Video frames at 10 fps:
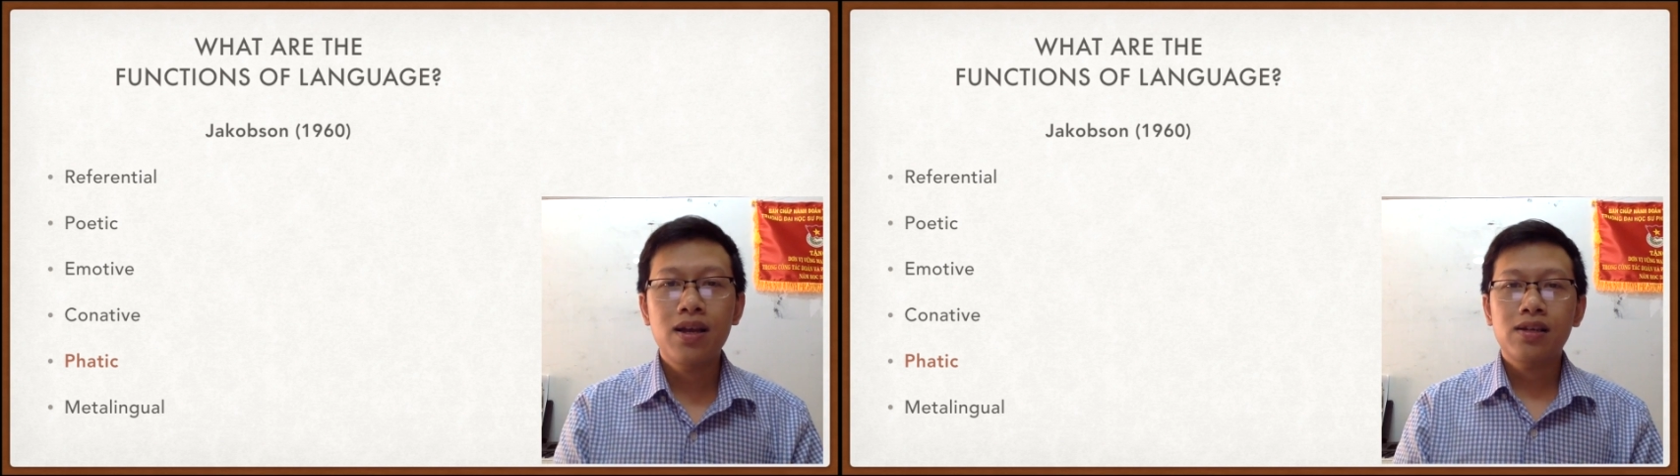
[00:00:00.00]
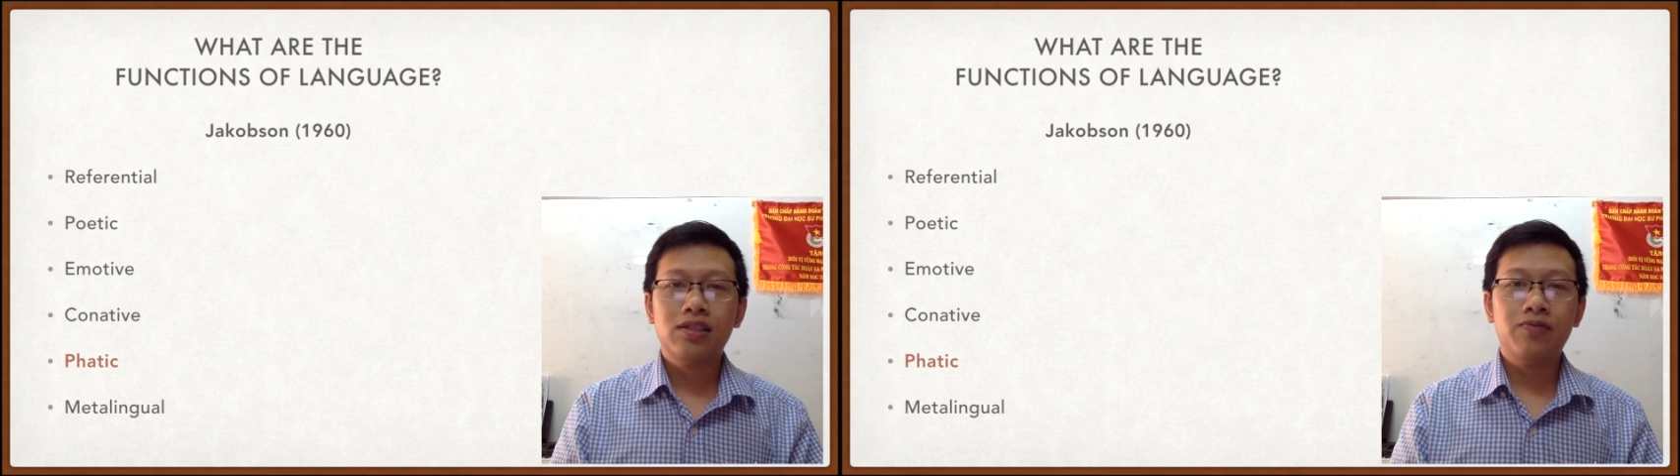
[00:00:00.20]

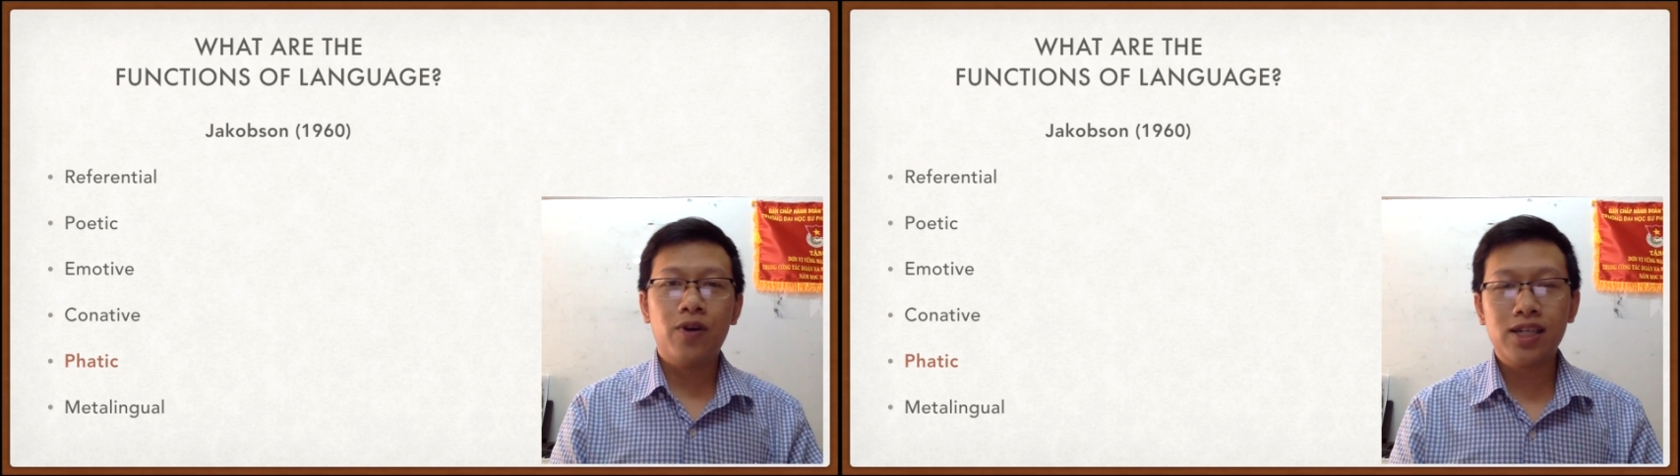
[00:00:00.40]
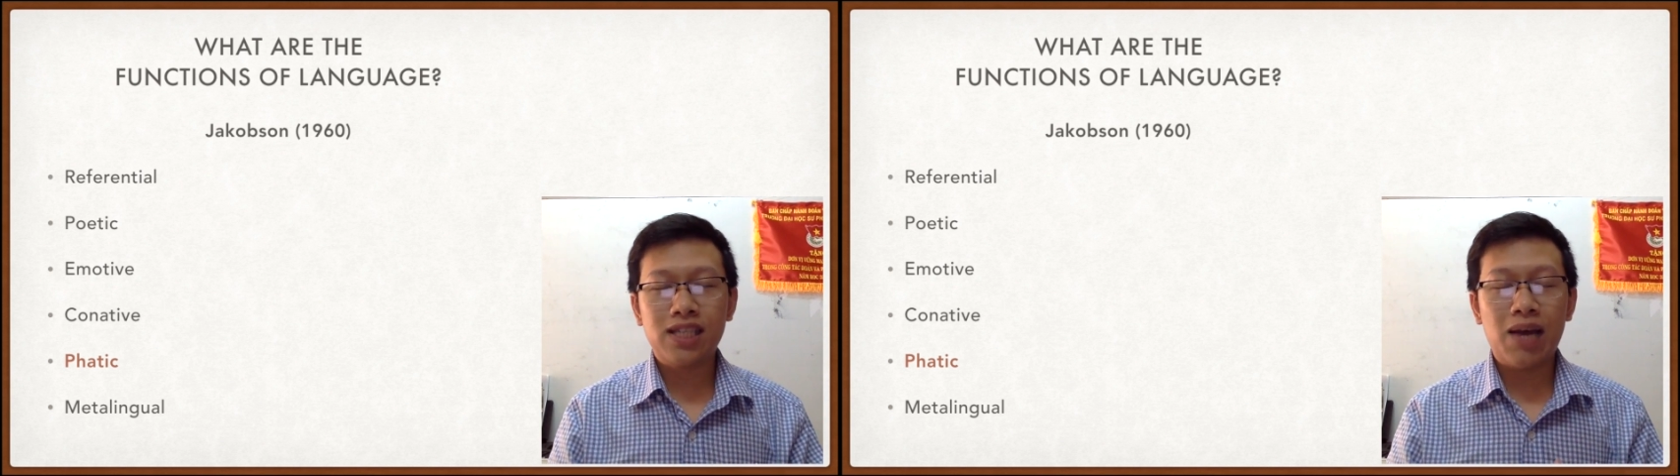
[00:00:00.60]
So
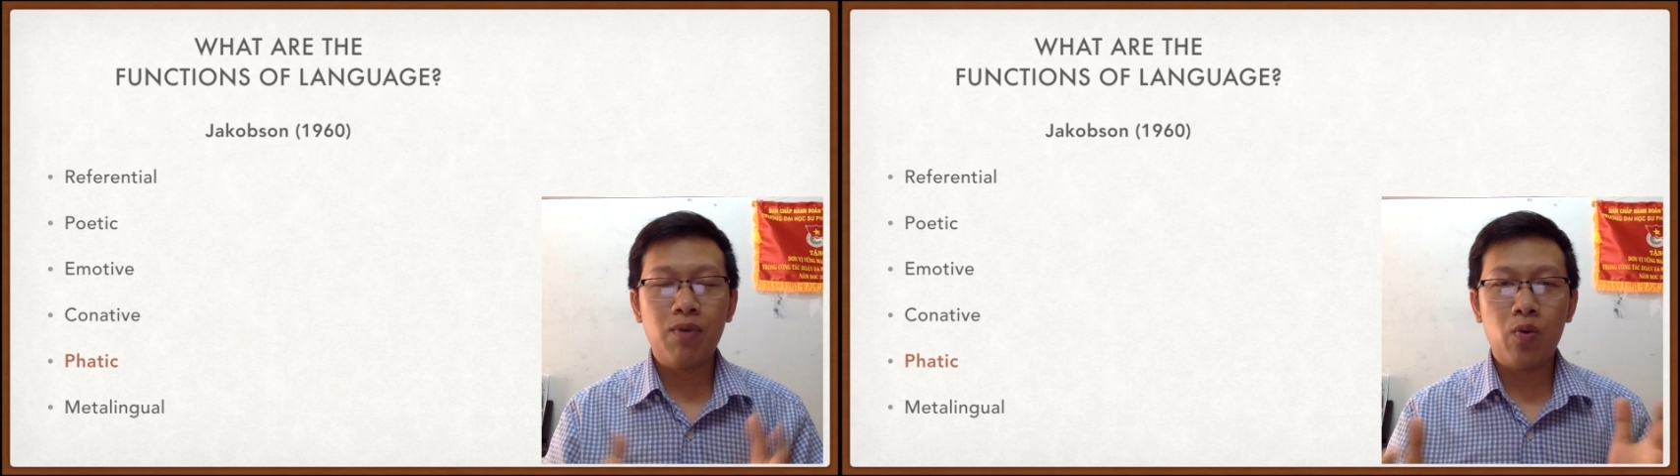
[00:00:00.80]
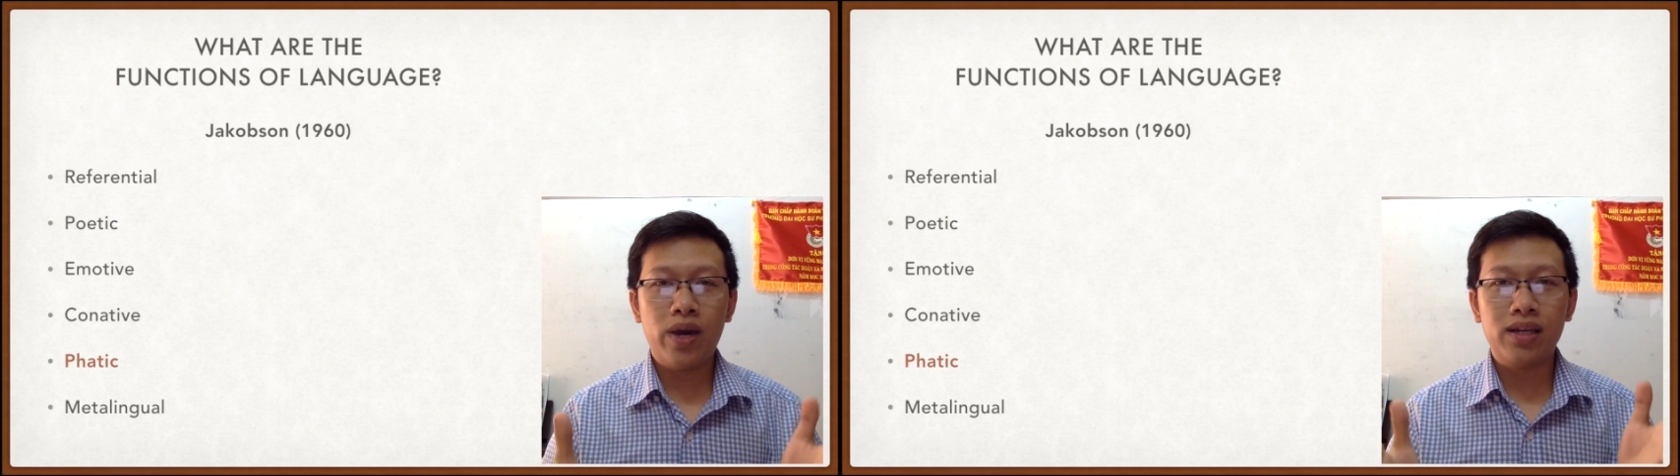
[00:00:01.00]
for
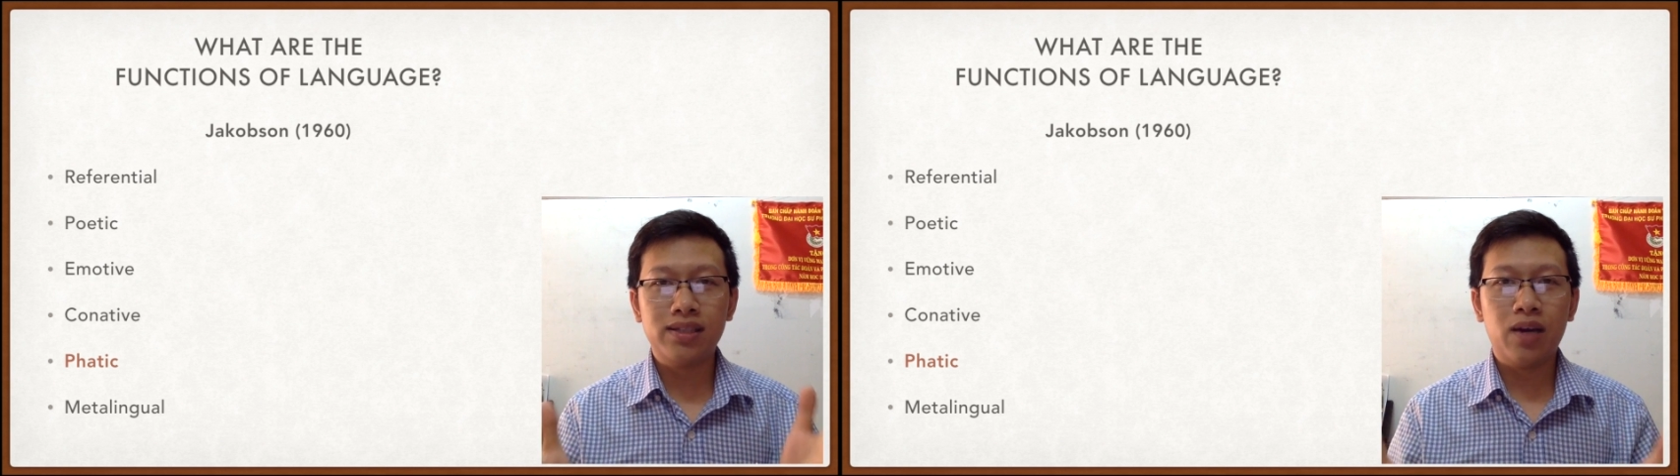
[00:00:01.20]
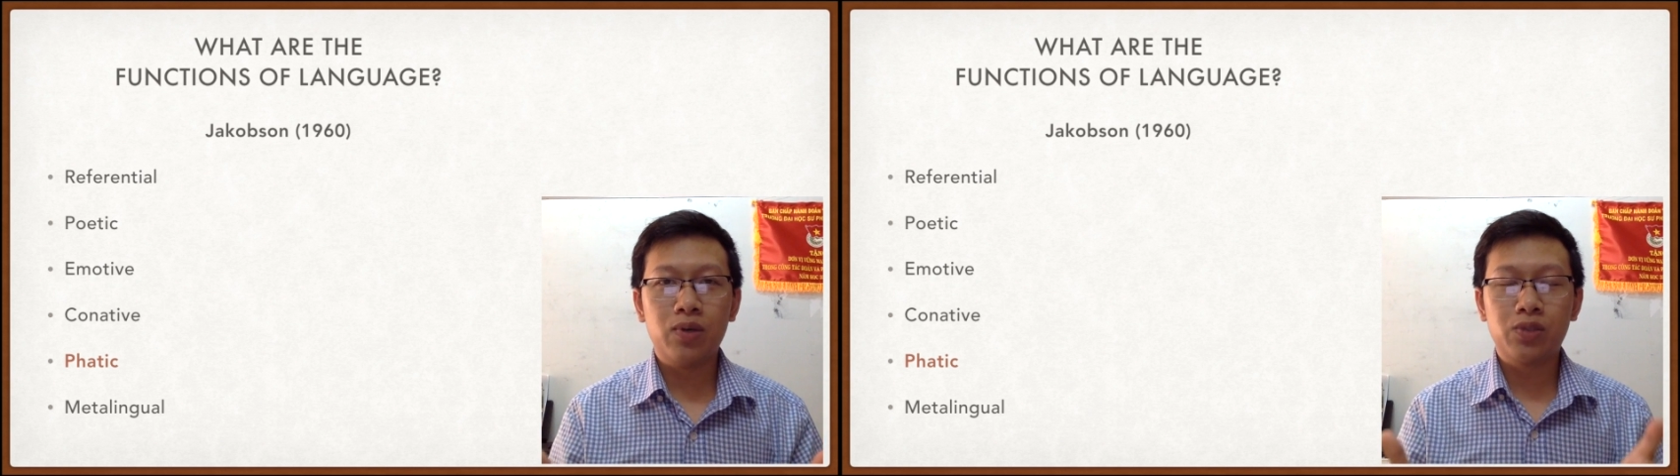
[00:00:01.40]
example, when Adele